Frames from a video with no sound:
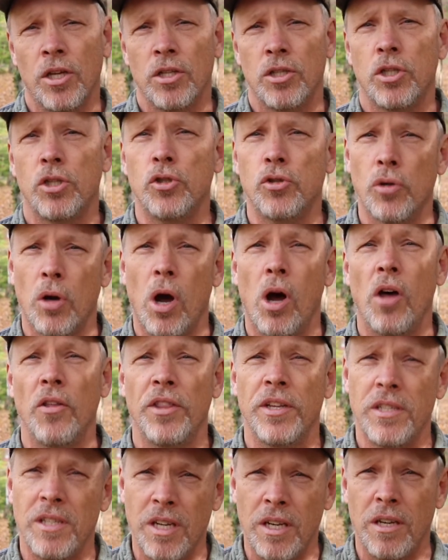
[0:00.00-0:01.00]
to draw
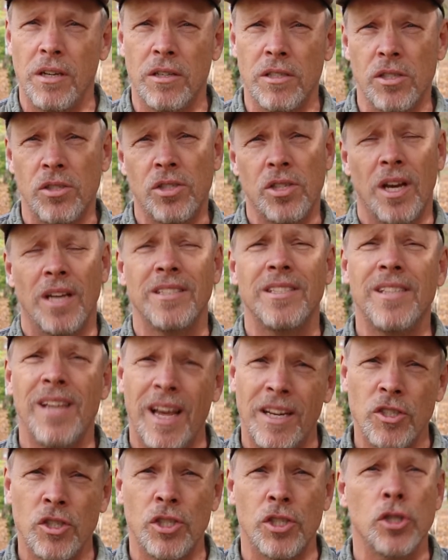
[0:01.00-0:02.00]
the deer's
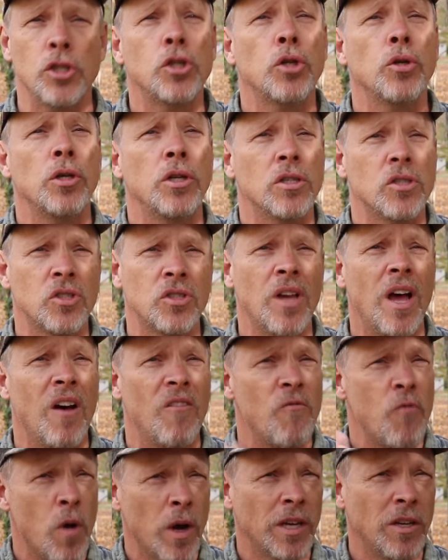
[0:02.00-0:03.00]
attention to
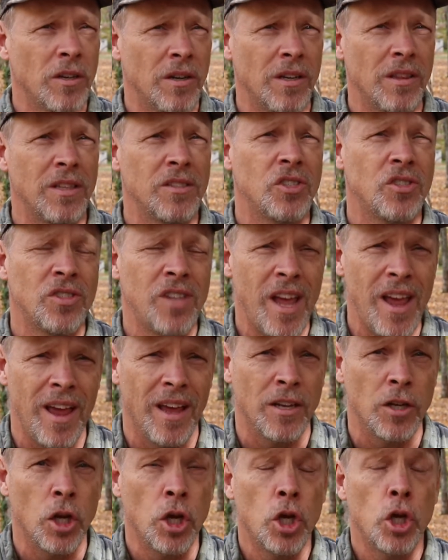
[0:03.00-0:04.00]
yourself while you're in the
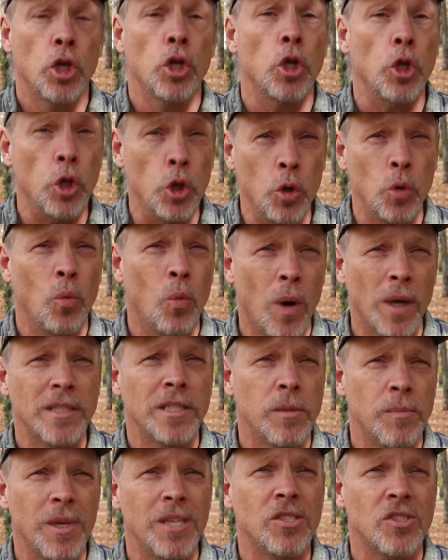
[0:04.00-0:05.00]
stand. You want
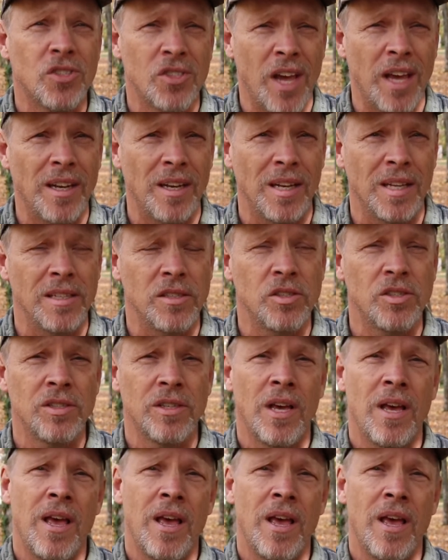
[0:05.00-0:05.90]
to be scentless.